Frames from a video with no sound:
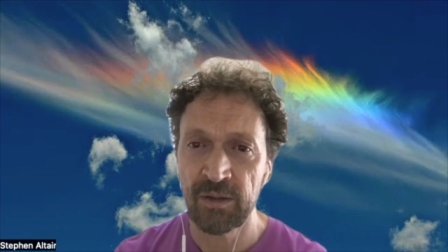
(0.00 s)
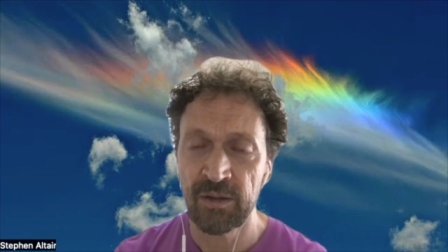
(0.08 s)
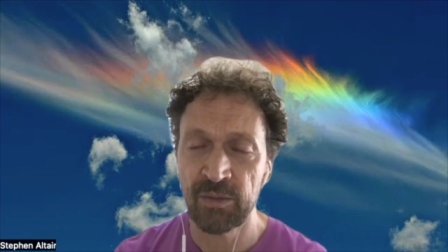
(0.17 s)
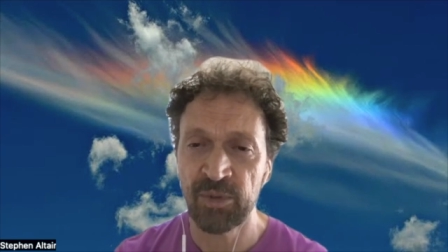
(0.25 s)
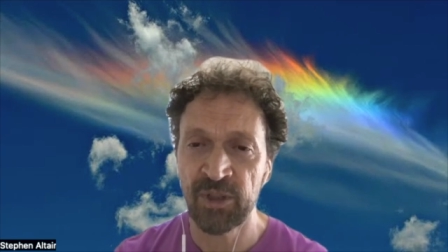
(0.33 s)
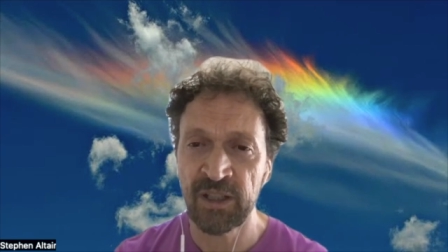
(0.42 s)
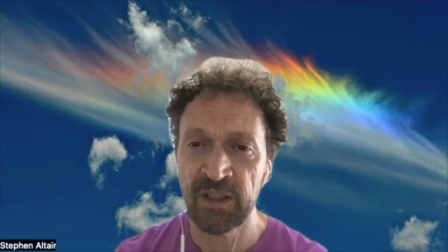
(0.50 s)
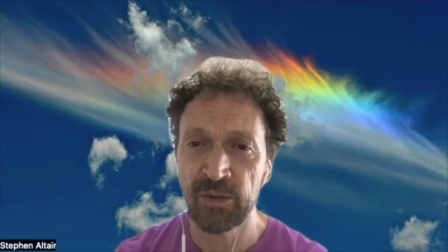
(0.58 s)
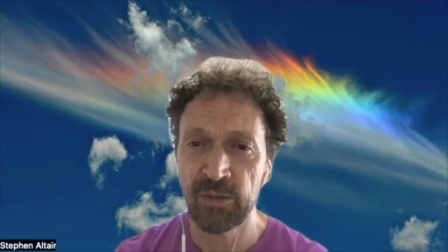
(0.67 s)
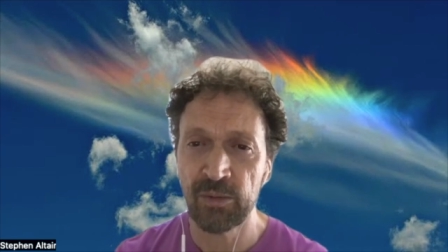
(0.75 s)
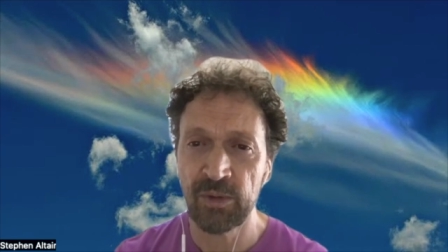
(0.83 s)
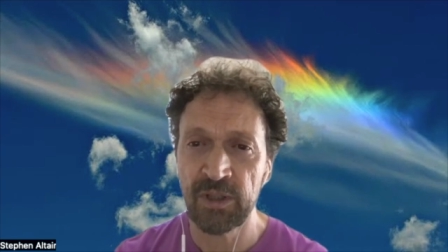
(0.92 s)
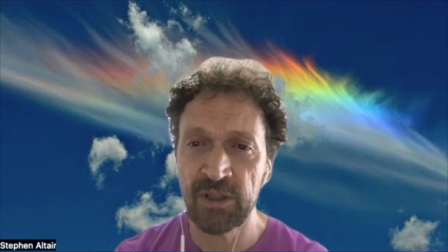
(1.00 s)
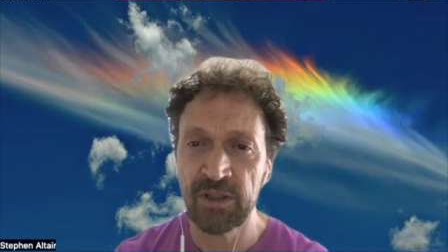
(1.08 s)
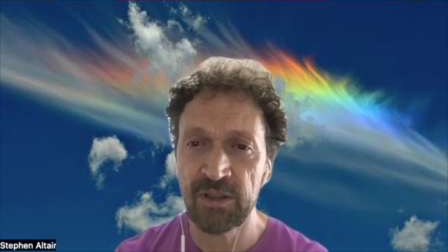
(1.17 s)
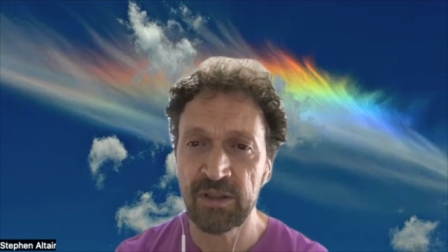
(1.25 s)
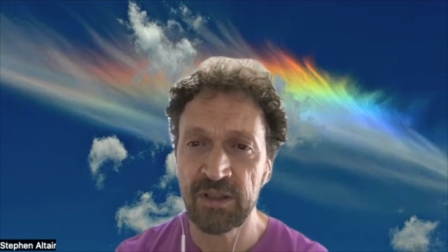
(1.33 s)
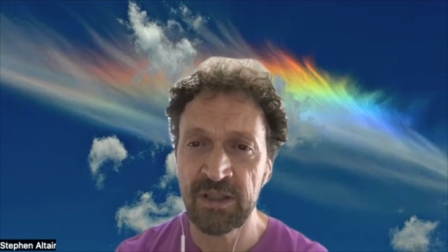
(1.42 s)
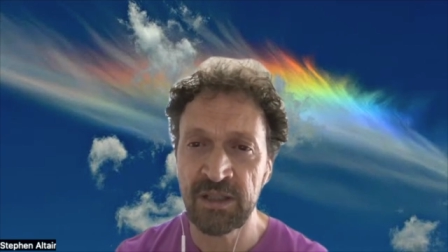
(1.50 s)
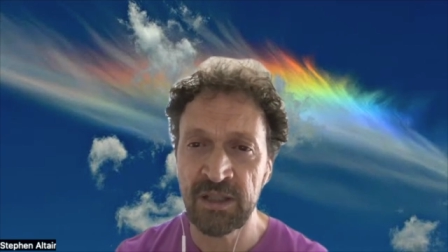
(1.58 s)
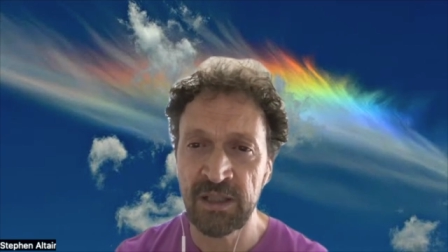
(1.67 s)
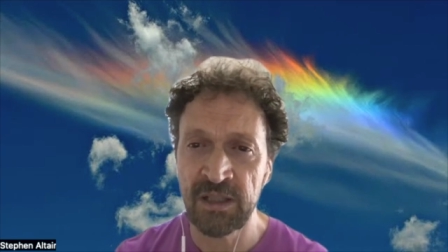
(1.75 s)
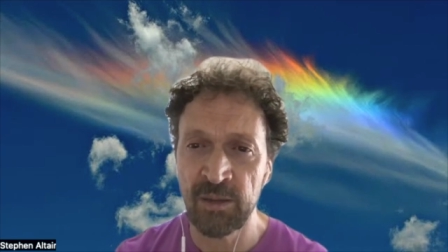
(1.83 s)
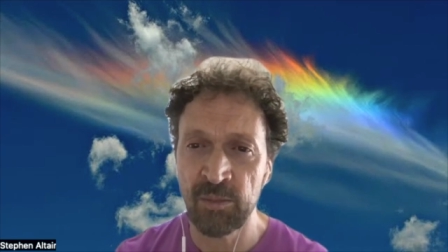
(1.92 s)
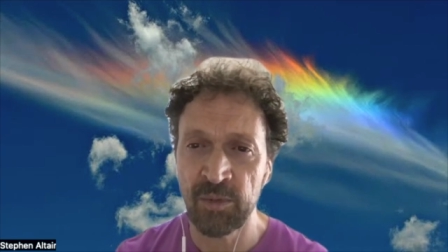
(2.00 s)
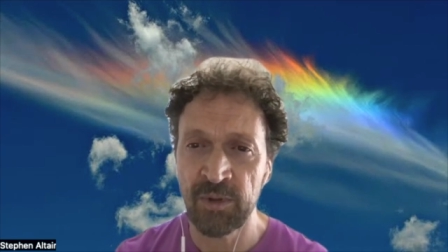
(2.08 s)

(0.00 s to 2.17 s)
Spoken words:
to bring you into deep